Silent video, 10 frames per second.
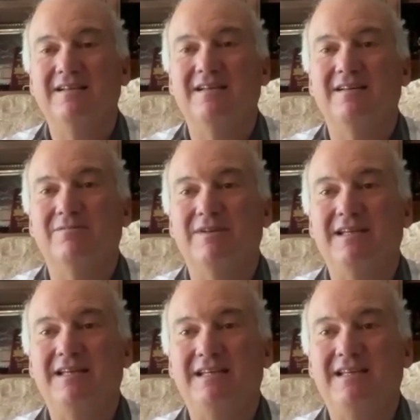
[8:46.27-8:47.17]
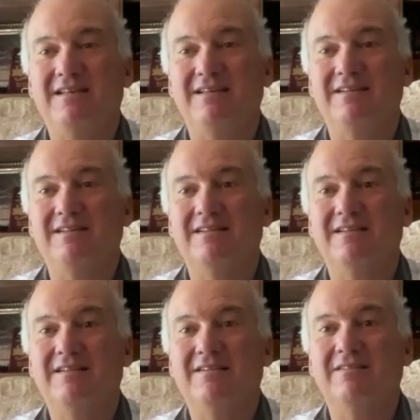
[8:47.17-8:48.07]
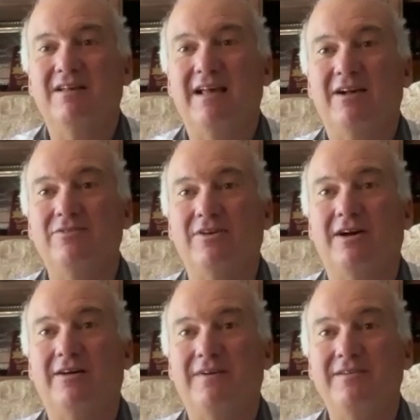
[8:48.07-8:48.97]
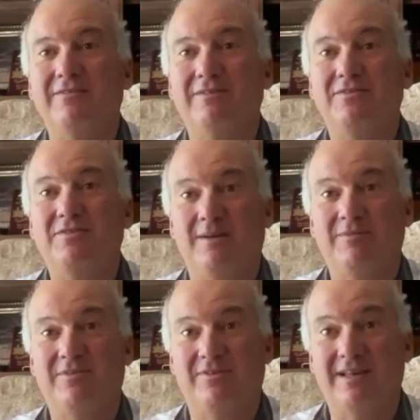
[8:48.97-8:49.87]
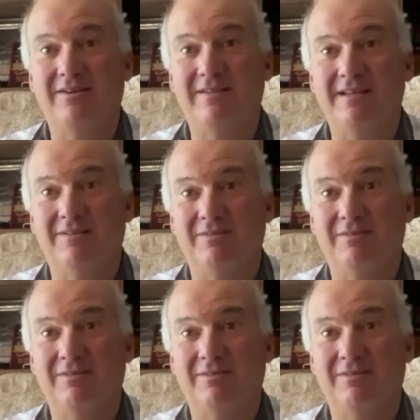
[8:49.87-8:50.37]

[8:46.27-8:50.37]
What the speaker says: We held off on doing jibs till later in the year.